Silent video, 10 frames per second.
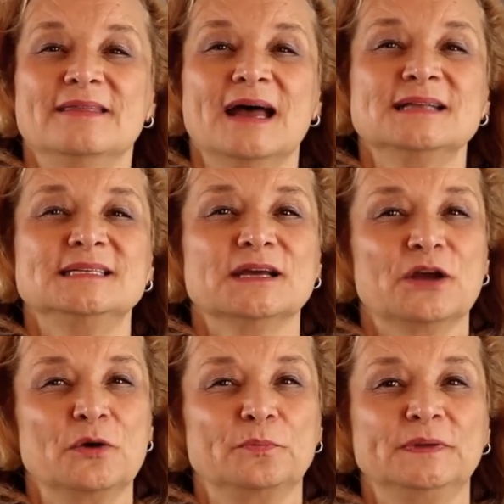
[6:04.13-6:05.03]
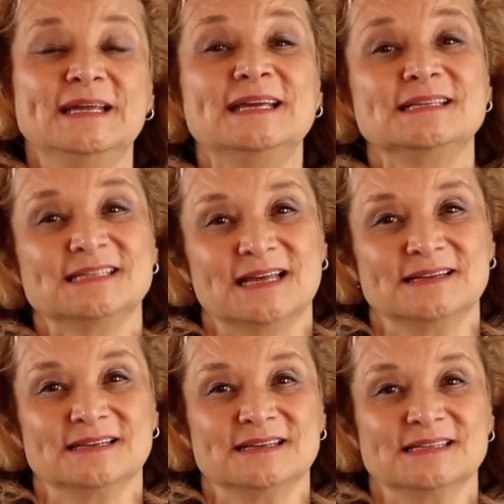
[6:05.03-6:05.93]
That's a complete
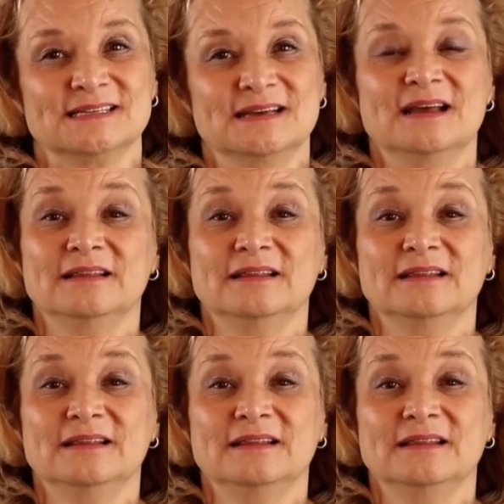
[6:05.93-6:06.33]
sentence.